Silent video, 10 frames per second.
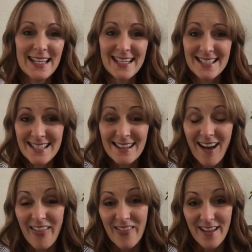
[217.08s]
isn't
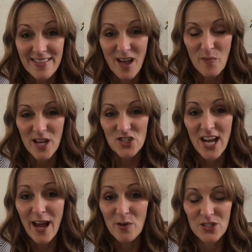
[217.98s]
online that much,
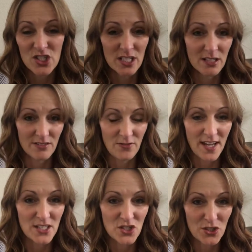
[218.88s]
how is she going to
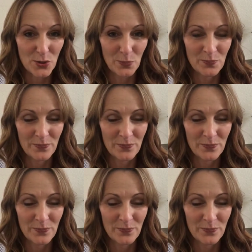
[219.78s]
find you?